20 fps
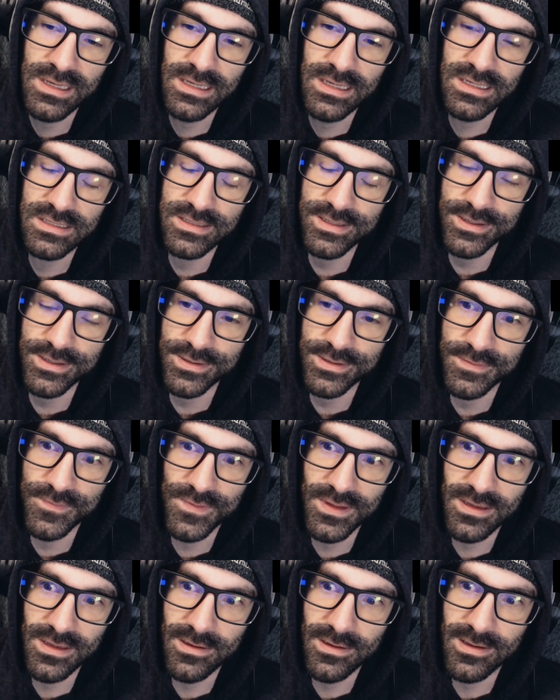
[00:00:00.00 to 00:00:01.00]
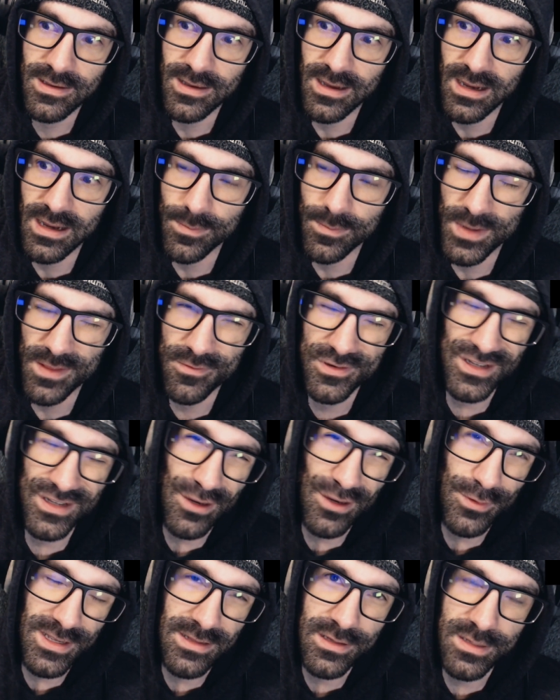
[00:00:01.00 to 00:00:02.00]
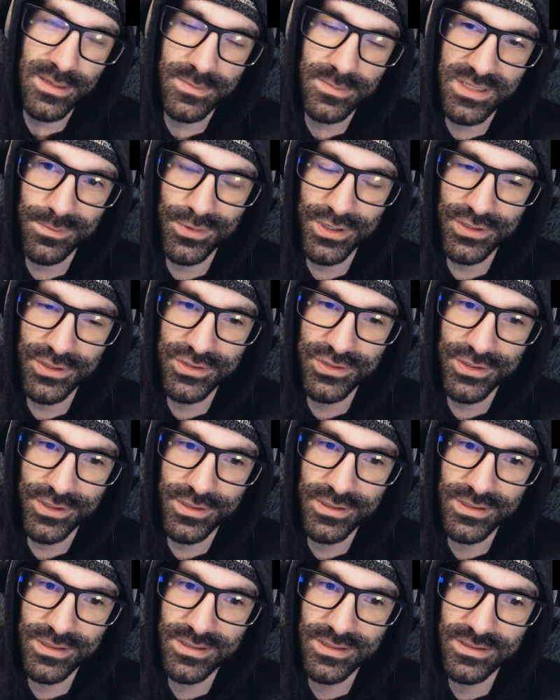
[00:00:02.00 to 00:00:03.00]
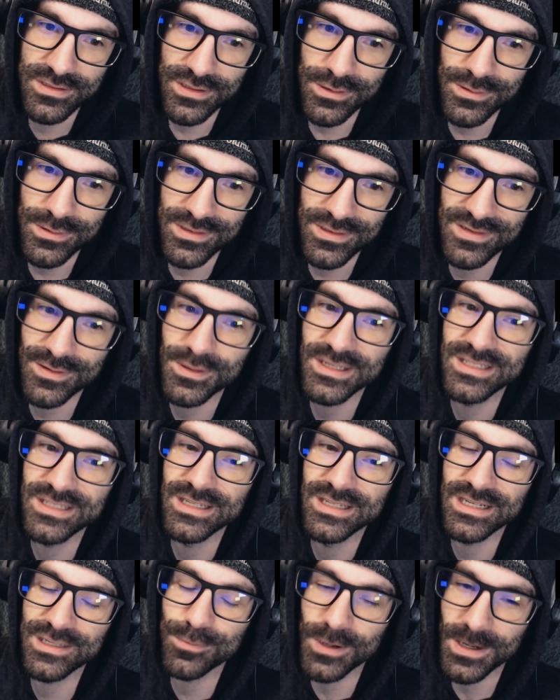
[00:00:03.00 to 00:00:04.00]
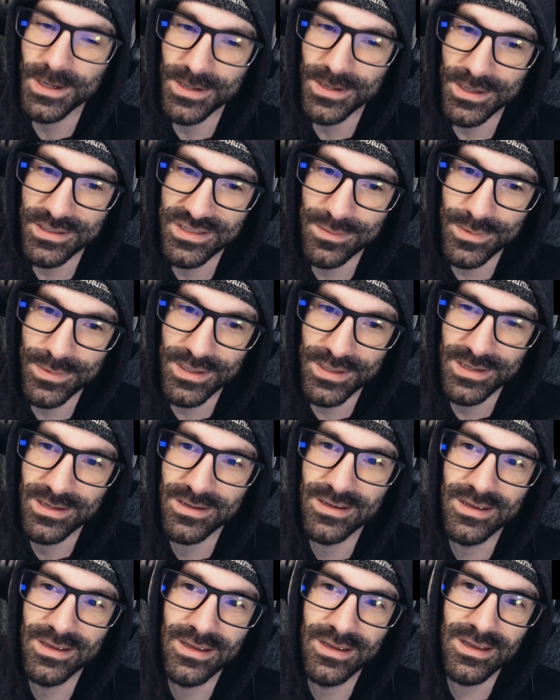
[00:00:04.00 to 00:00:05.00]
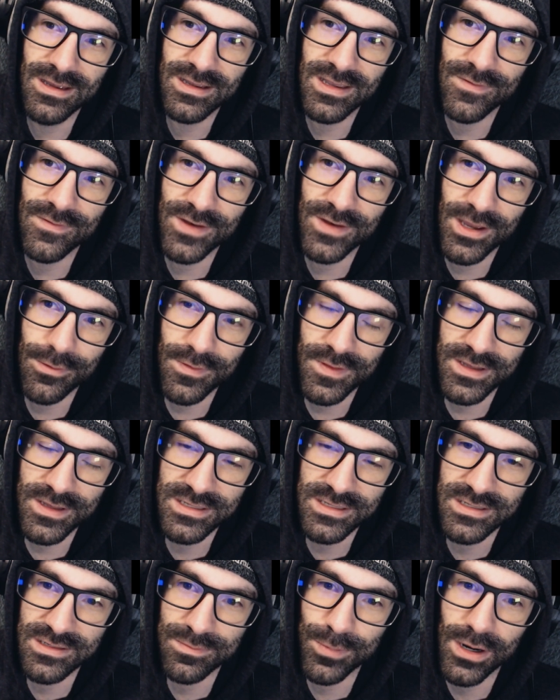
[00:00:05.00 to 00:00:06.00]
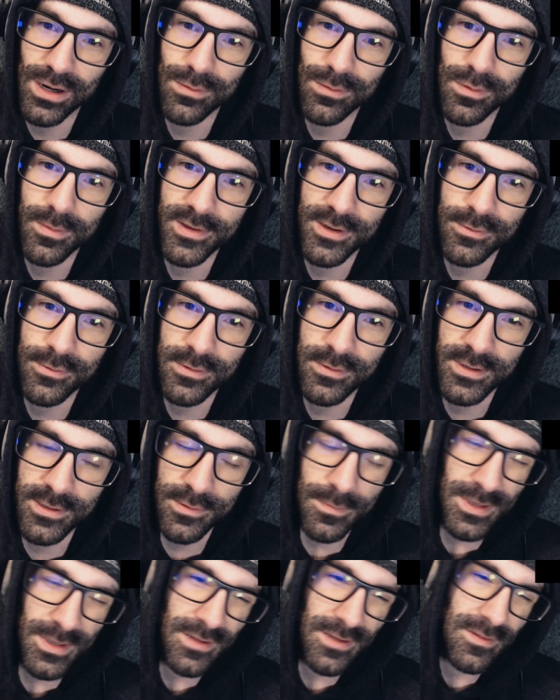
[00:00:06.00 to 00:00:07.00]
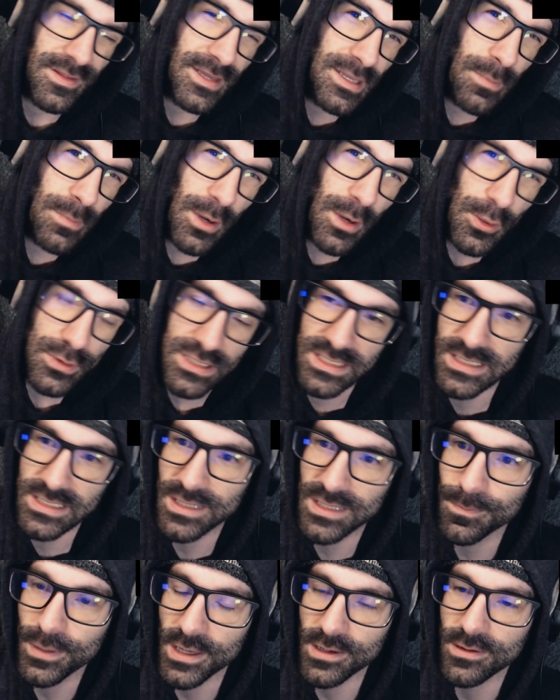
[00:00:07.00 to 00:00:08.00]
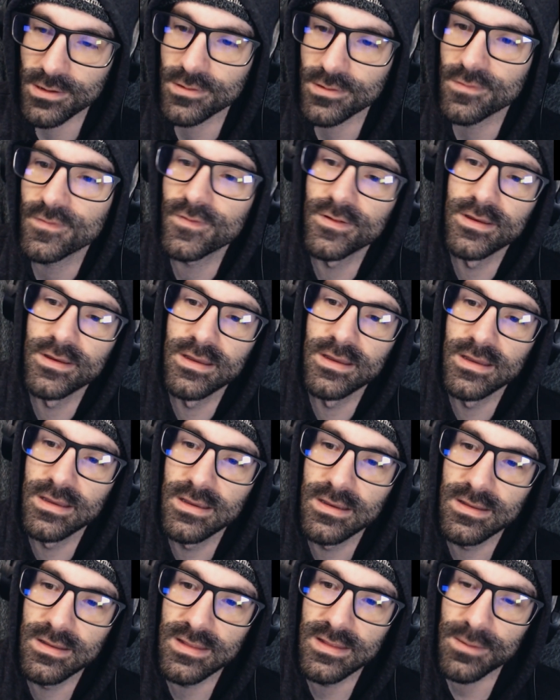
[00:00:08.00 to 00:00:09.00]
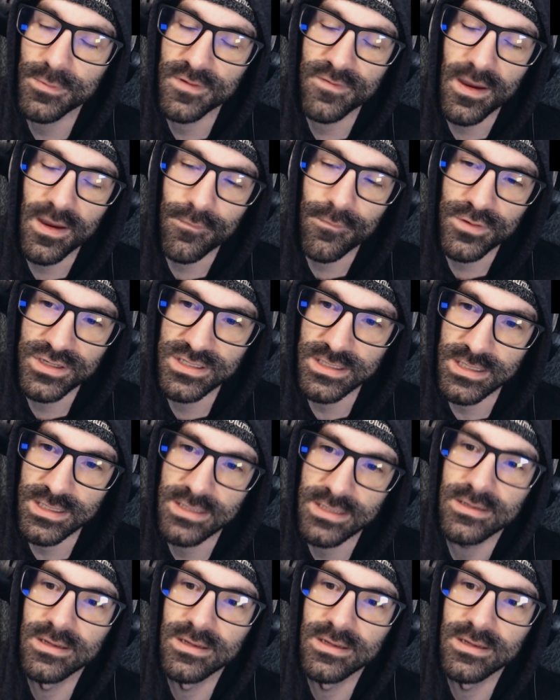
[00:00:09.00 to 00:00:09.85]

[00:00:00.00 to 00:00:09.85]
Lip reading: So, and there's no elims, I'm pretty sure. So there's only 6 wildcards to be given out, and this is probably going to be the most competitive that we've ever seen.